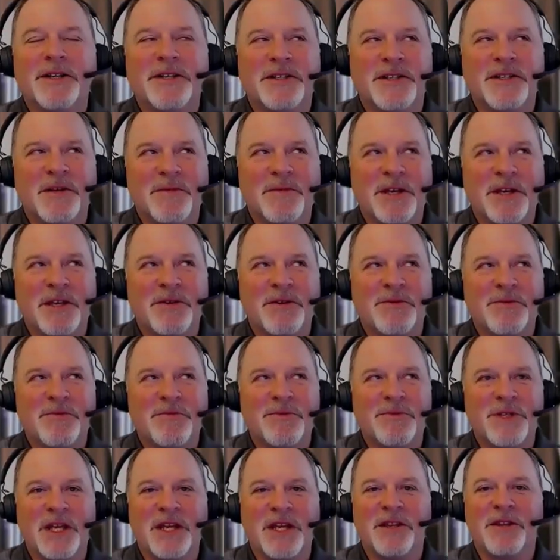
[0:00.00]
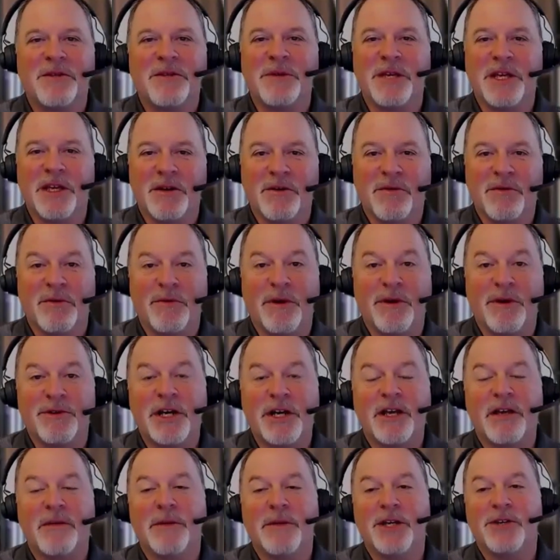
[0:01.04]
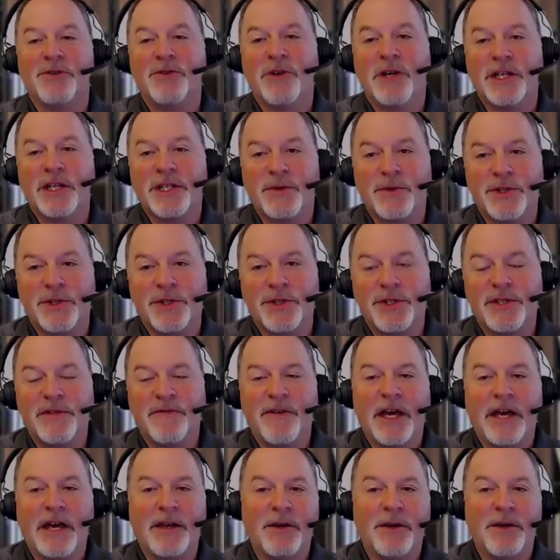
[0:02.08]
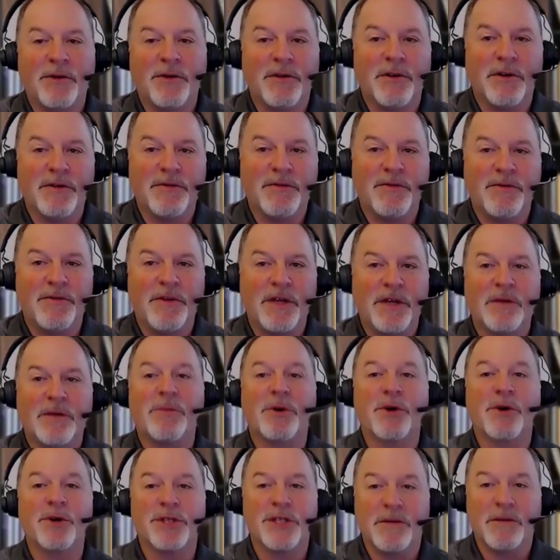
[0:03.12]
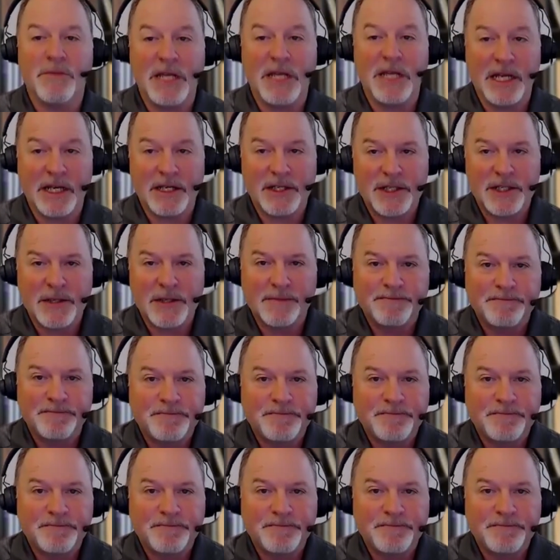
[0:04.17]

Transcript: something you said at the beginning when we were talking about trust, which is the value of in-person meetings.